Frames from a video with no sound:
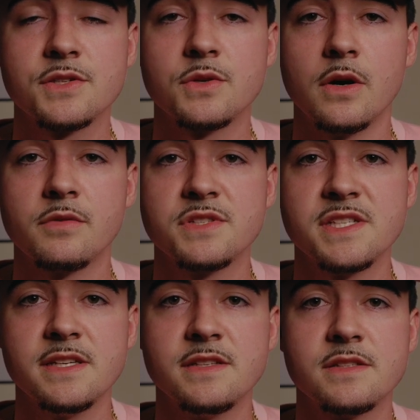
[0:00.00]
also
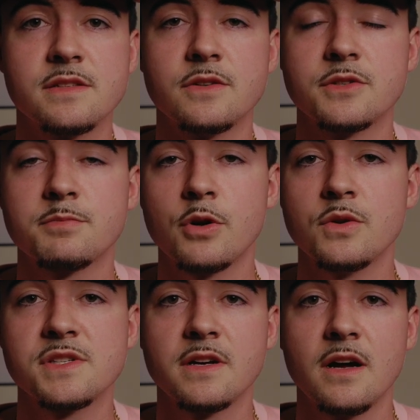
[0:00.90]
overseas. There's
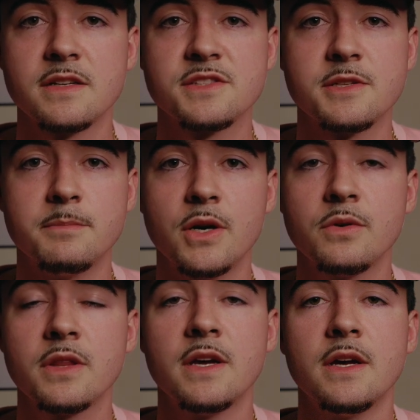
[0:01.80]
pros and cons to
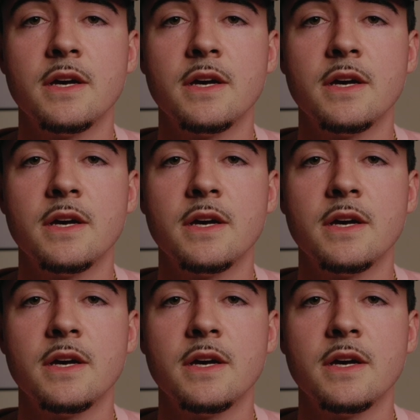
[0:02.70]
both.